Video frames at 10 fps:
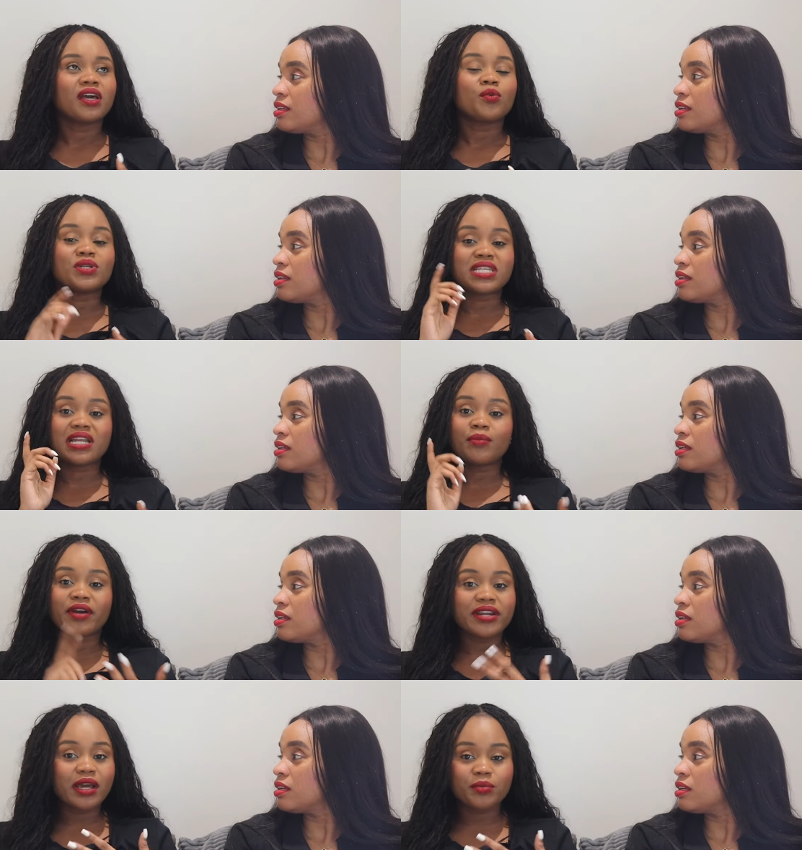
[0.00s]
Speaker 1: We stayed at
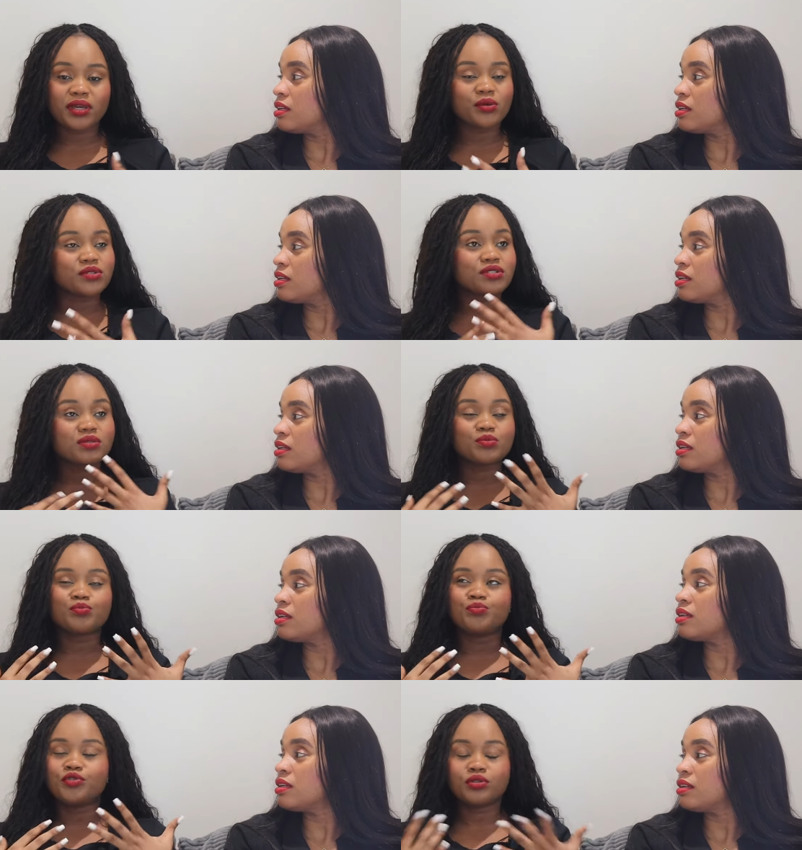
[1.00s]
Marina Bay, it was
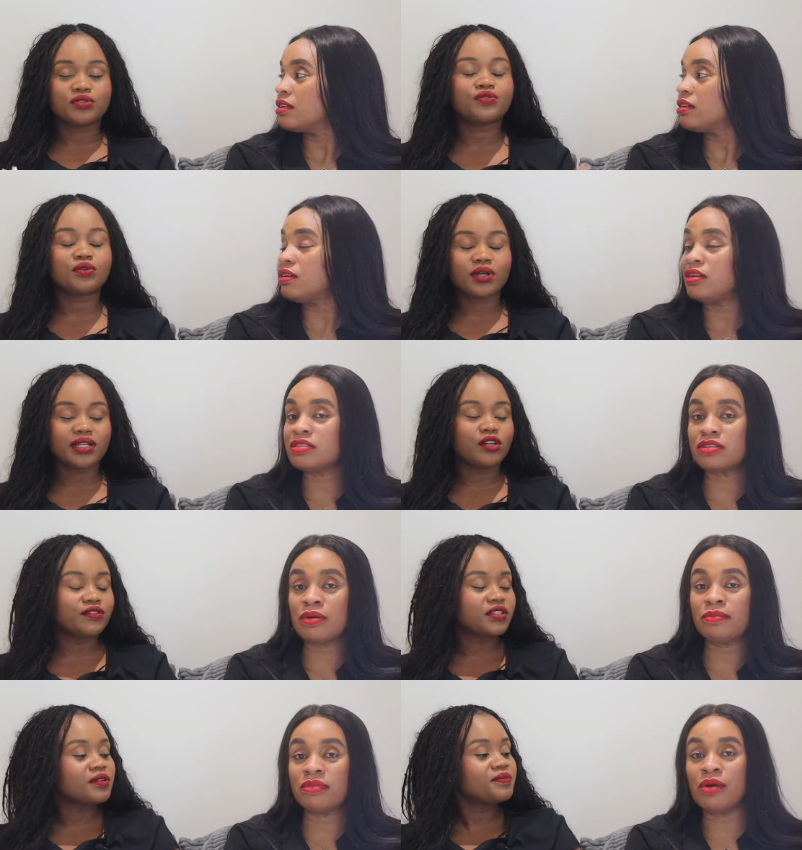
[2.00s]
beautiful. Awesome. I loved
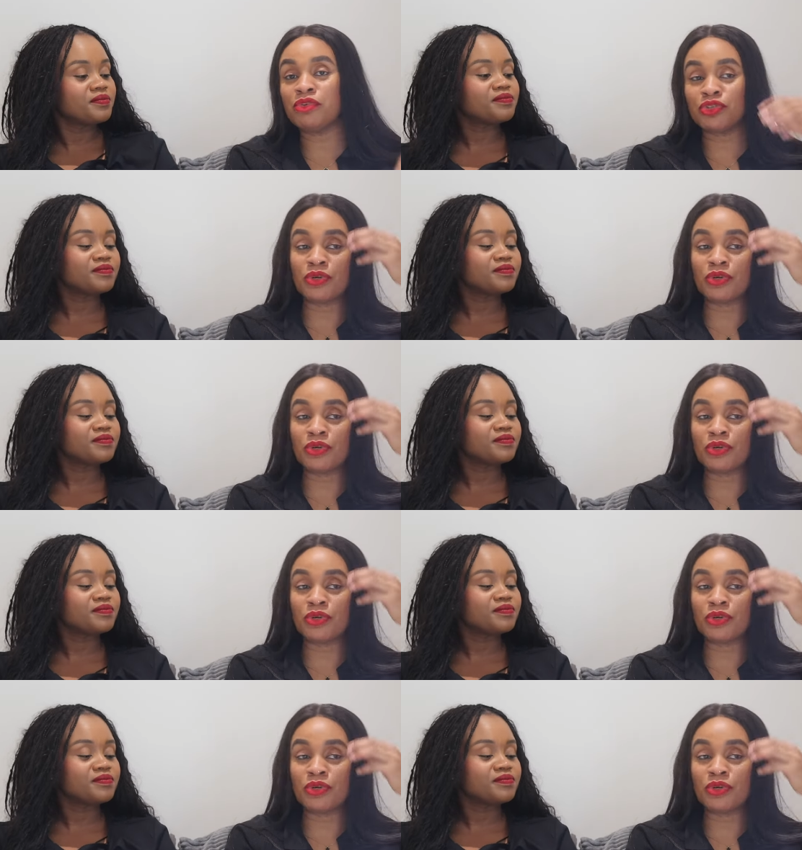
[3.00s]
it. Would you